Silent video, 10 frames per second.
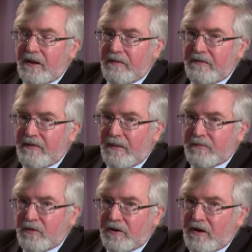and
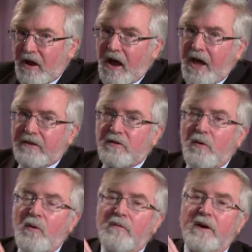developed to God
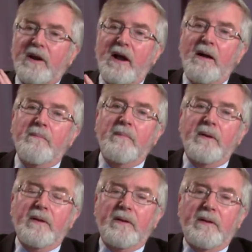to overcome